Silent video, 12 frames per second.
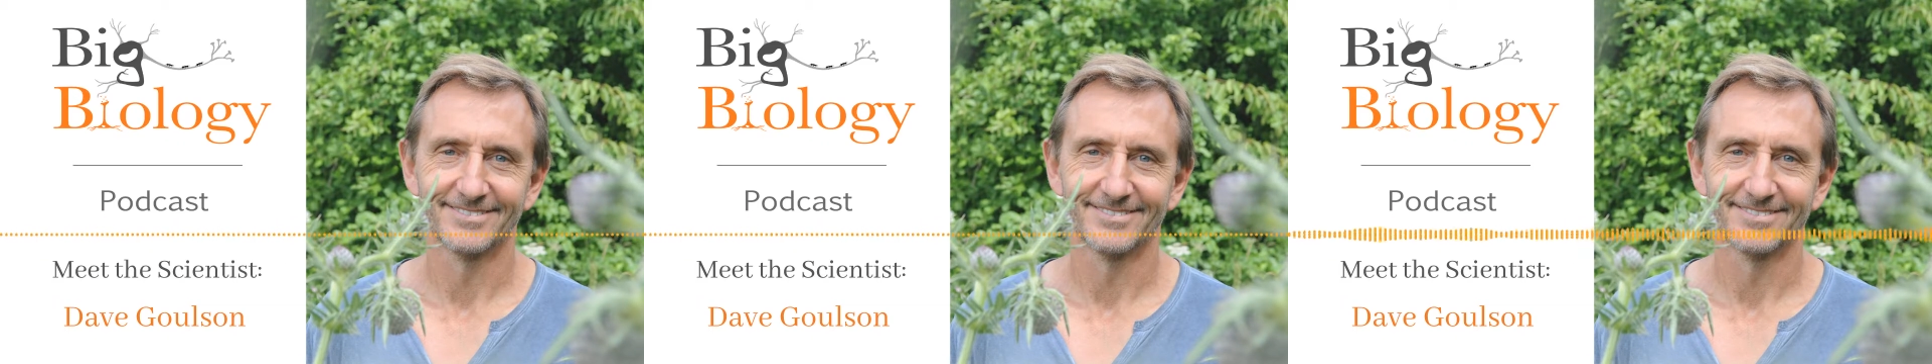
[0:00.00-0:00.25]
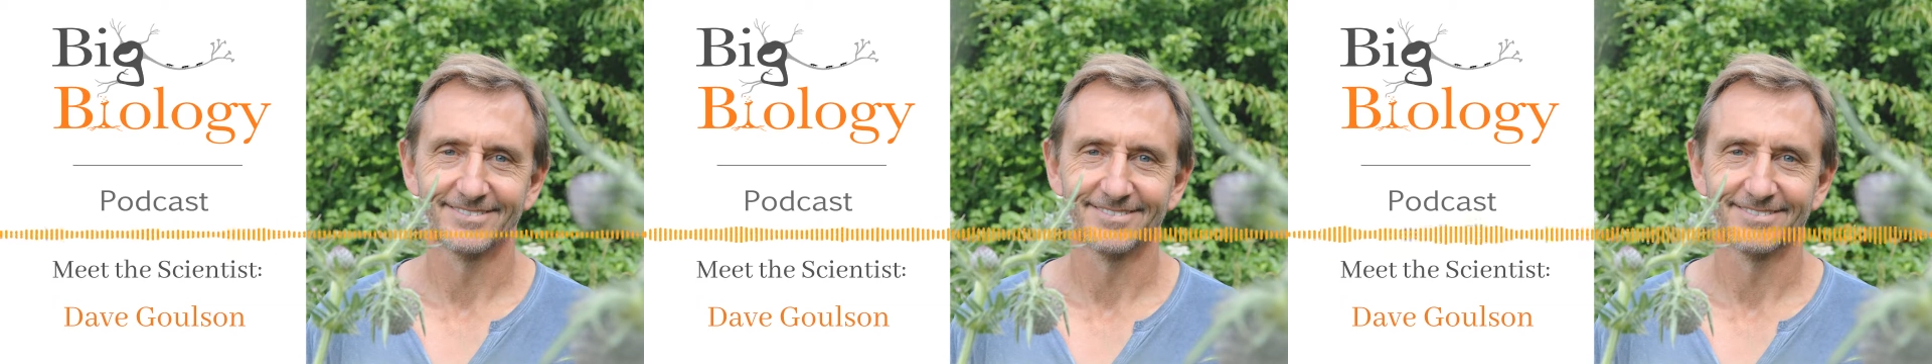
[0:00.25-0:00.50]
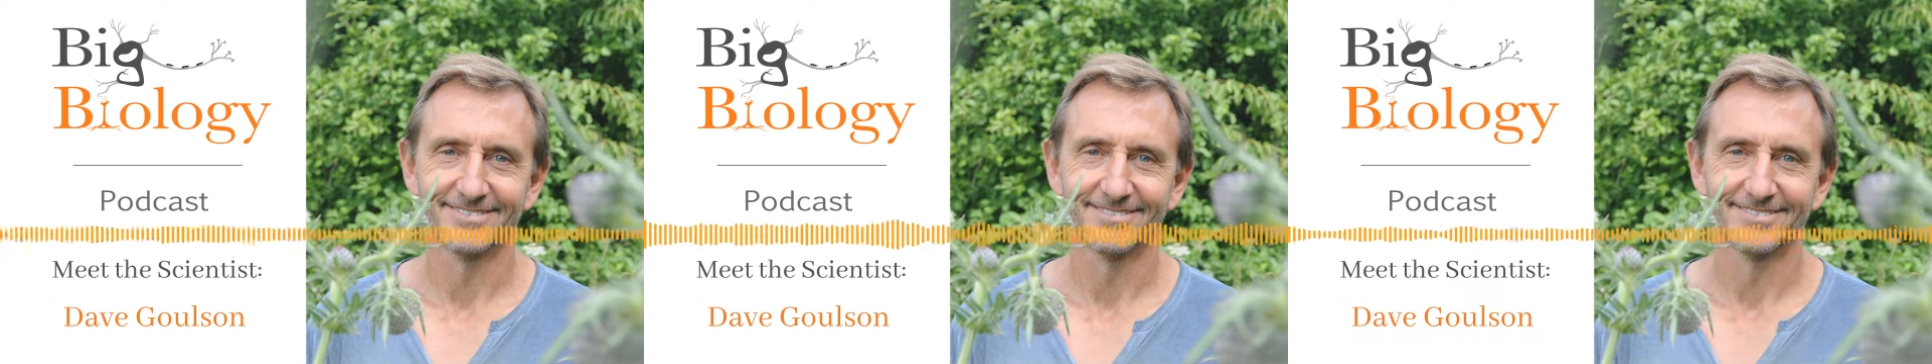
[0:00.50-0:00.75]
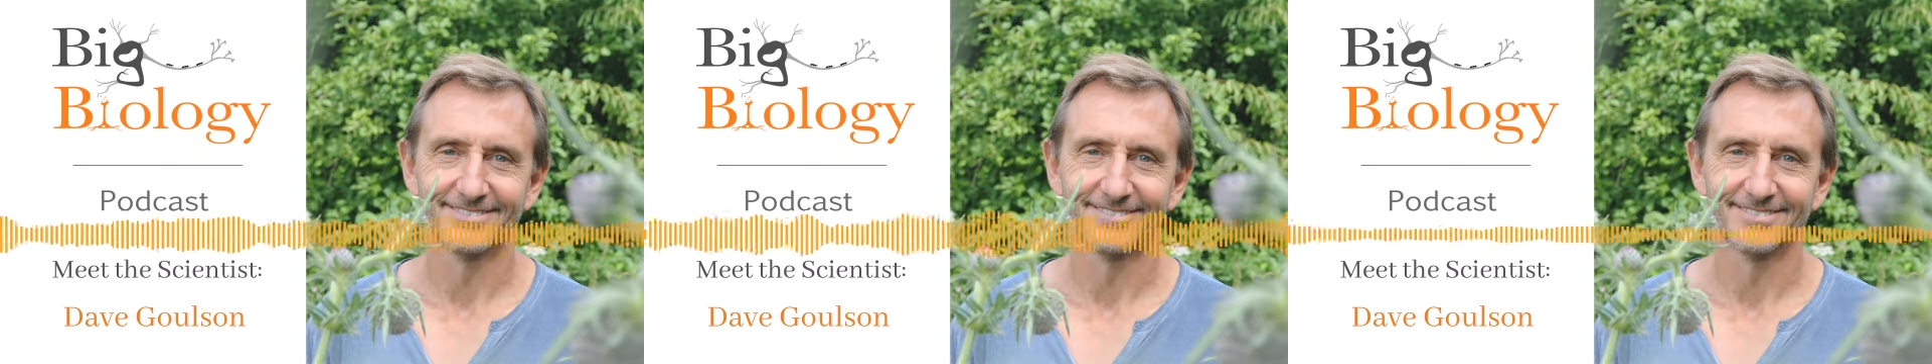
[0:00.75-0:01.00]
I saw the
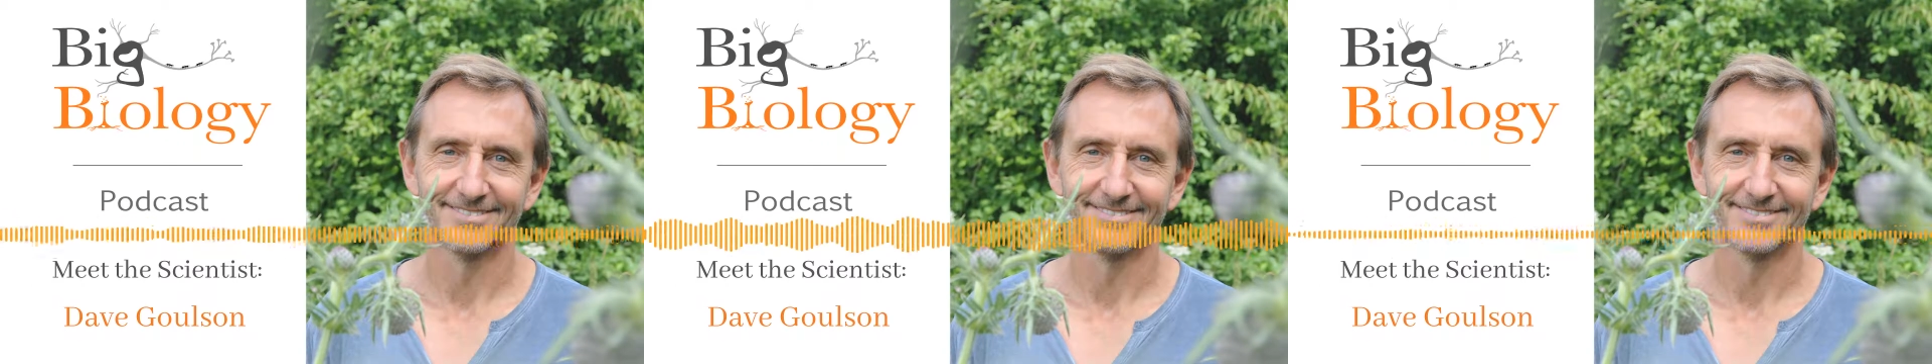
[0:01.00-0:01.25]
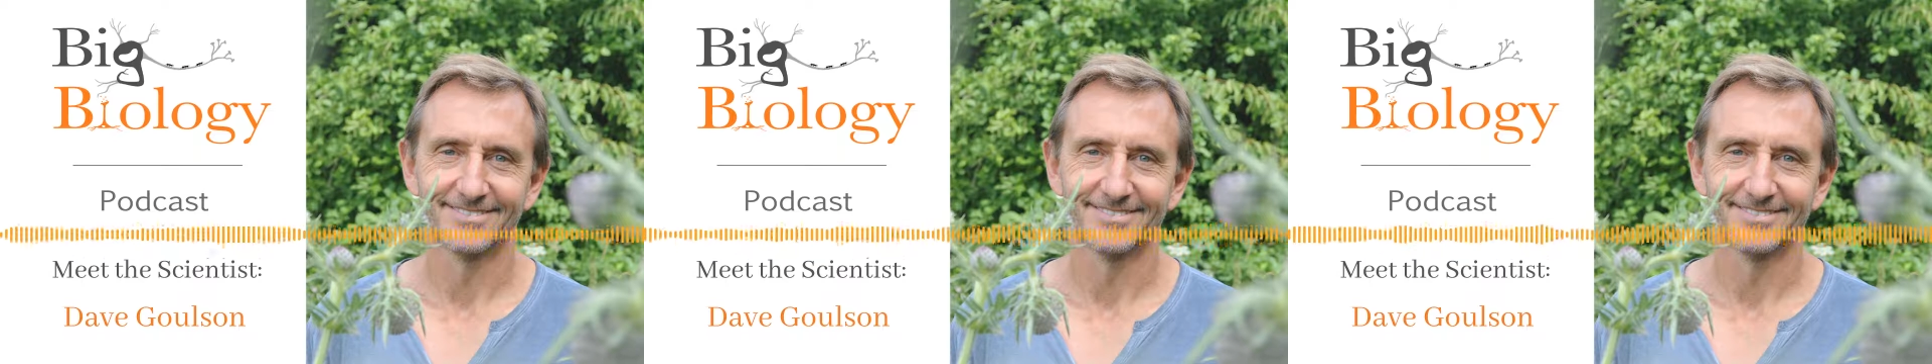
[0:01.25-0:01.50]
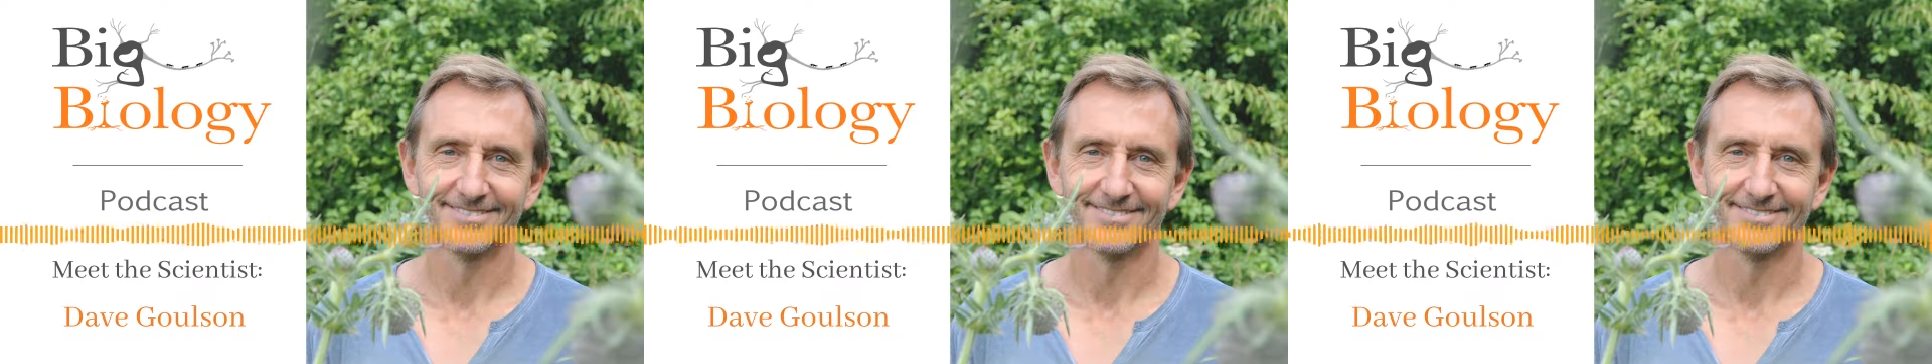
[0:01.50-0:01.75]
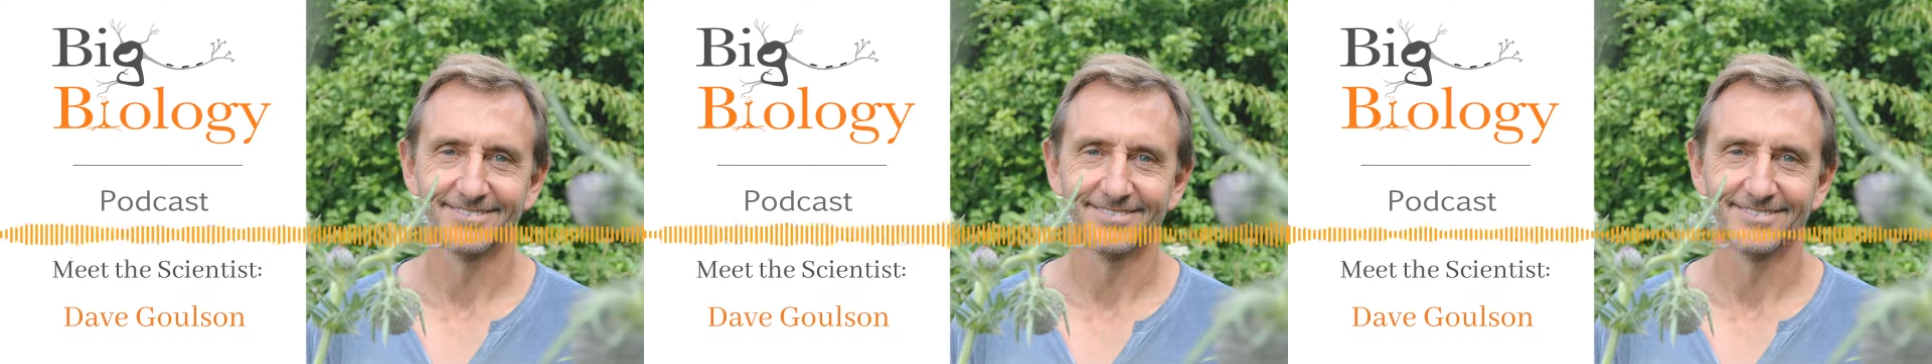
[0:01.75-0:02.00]
other day where they show these
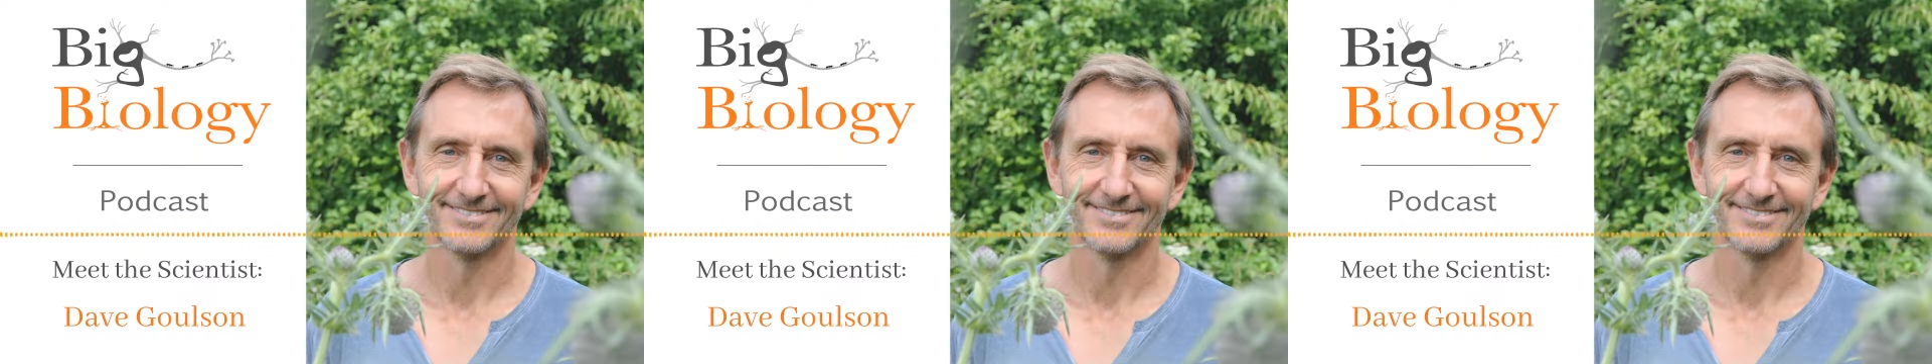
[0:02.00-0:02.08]
aerial